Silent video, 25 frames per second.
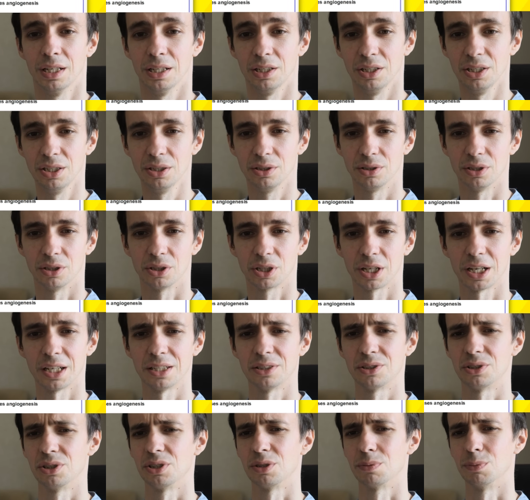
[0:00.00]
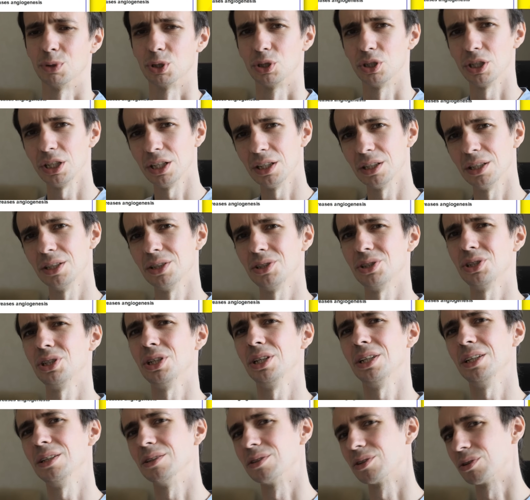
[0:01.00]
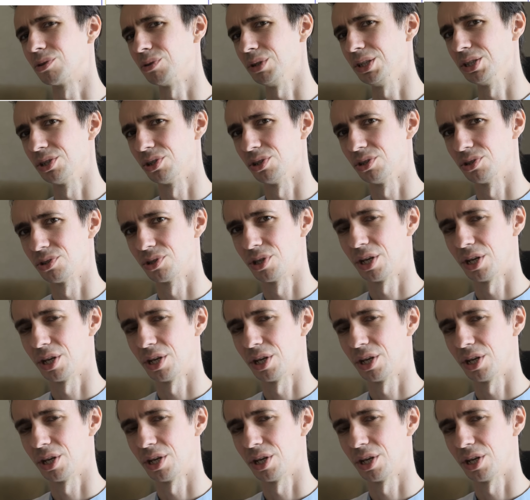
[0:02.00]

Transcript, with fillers: It enhances motility, increases